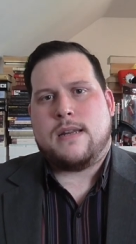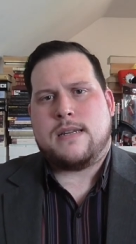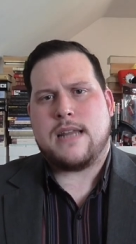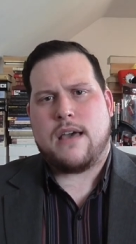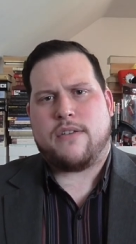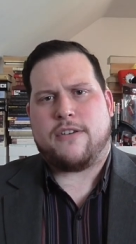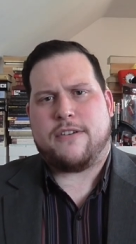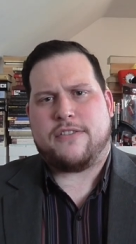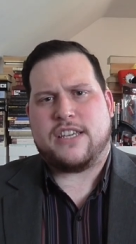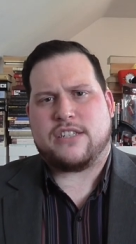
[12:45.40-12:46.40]
Now,
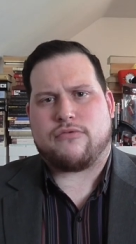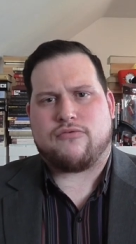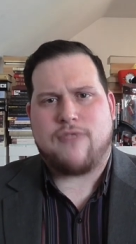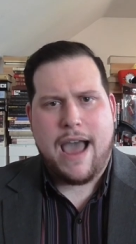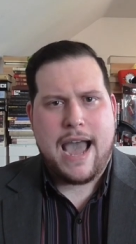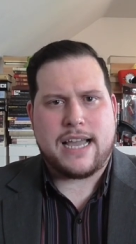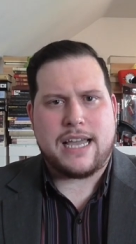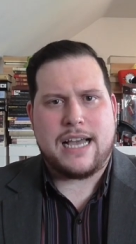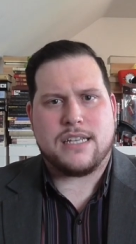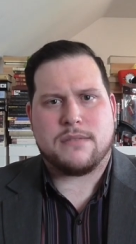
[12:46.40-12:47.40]
this
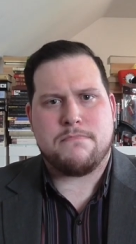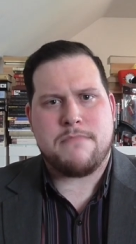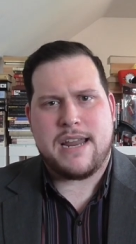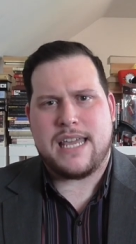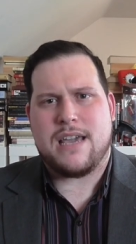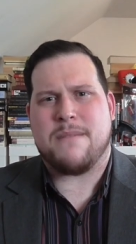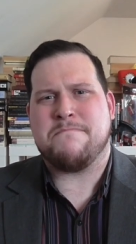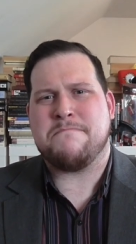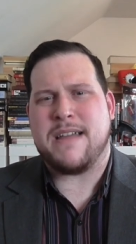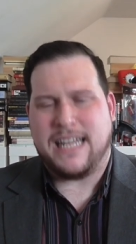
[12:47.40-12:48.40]
rag has many,
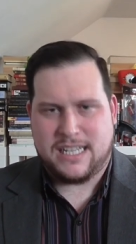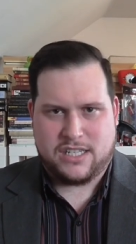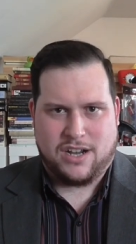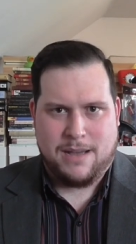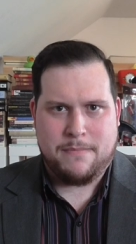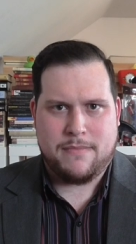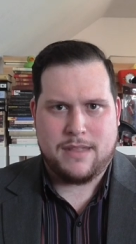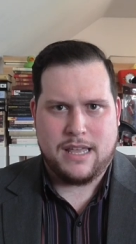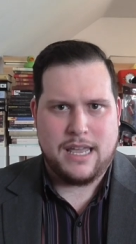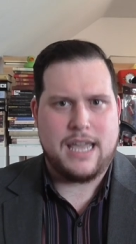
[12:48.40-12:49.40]
many a time.
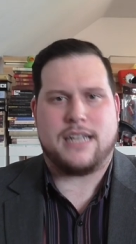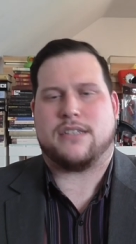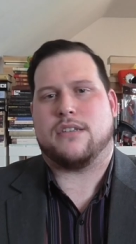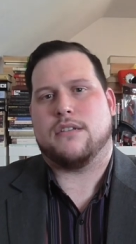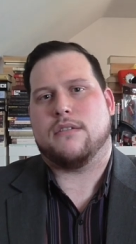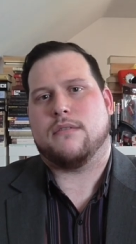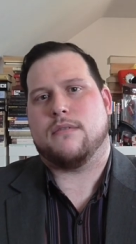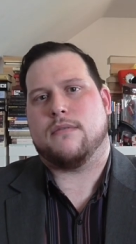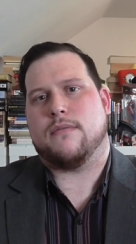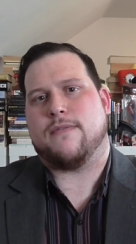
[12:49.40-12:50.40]
It
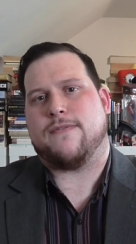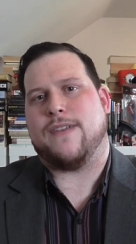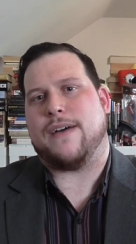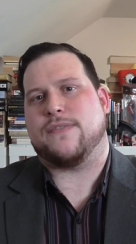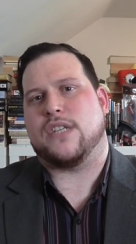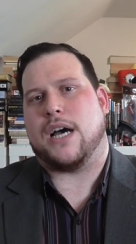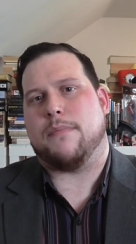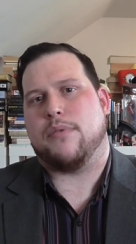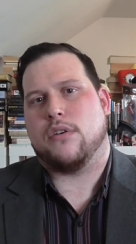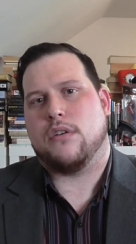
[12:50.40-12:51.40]
fluffs
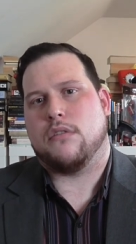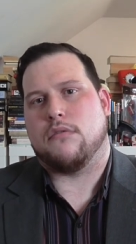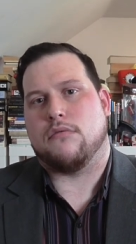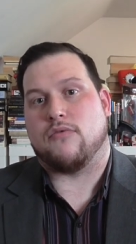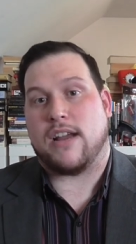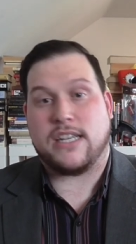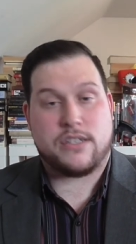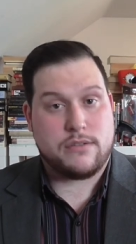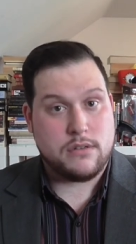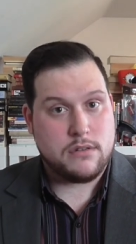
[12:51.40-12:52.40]
up
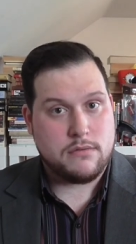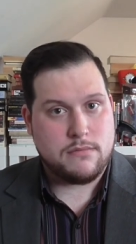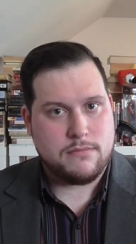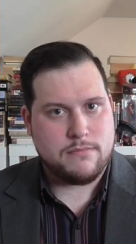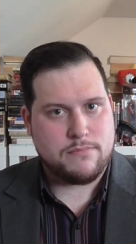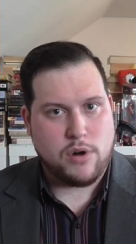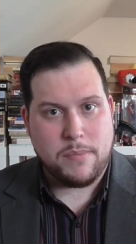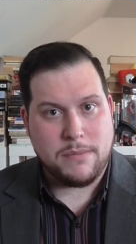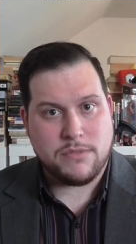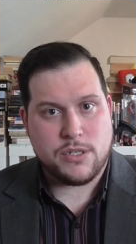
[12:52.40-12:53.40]
race
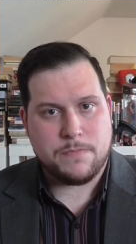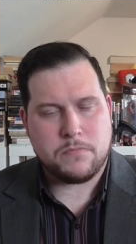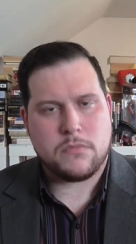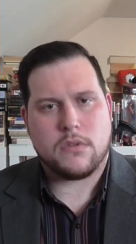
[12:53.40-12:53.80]
problems,